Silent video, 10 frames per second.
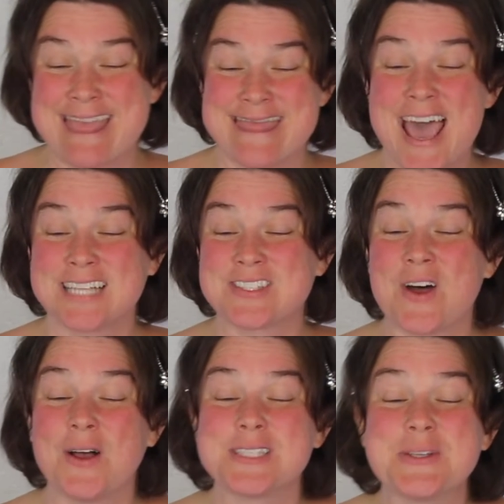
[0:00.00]
That's
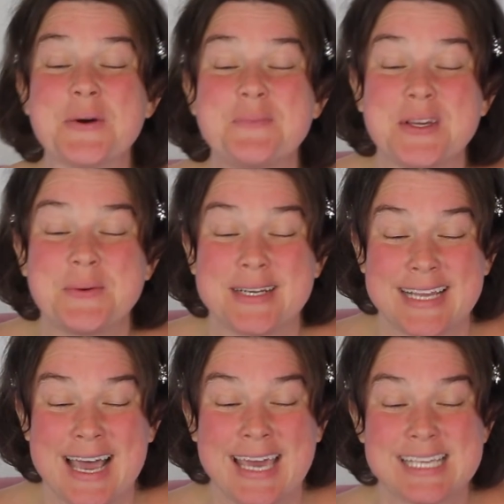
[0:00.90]
also a big
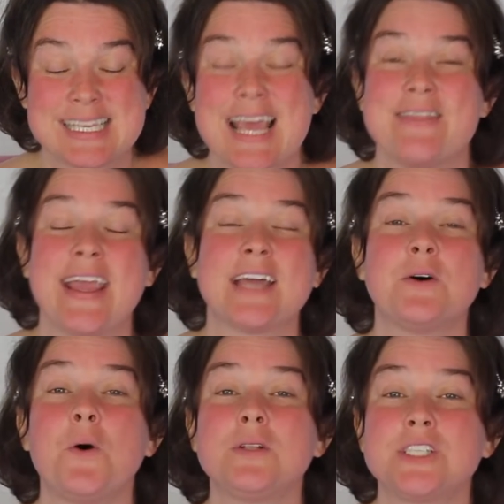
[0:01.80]
one, guys. They had
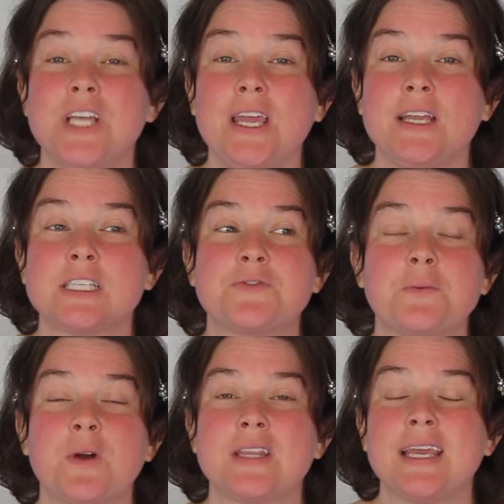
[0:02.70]
a whole change
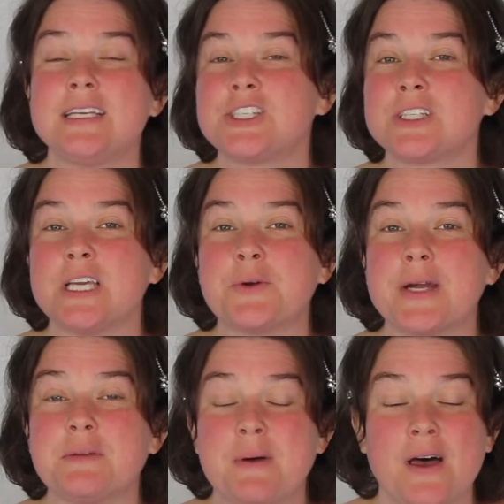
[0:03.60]
from what they initially
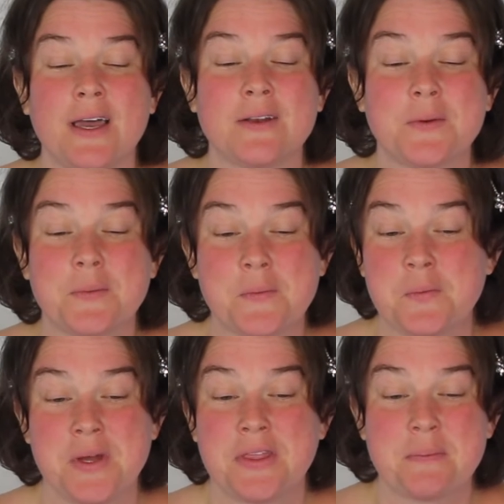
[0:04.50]
agreed upon
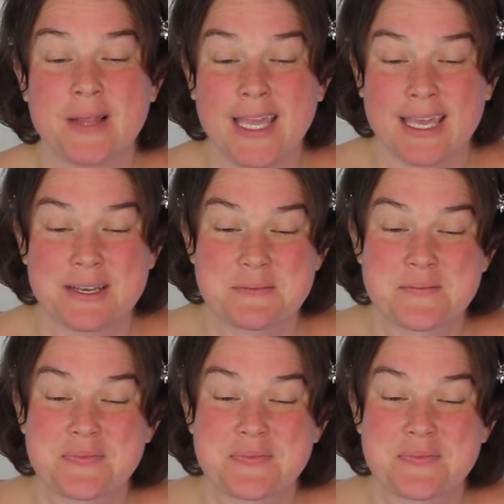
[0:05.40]
with the plan.